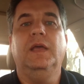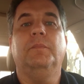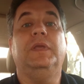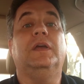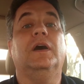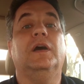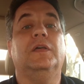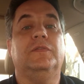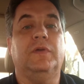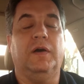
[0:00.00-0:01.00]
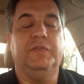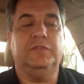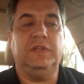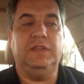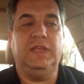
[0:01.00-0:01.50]
Because
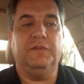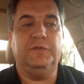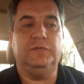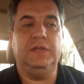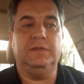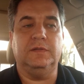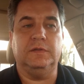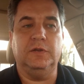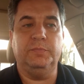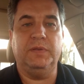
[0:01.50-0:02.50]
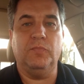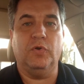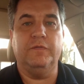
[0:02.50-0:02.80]
obviously the FUT is a little bit more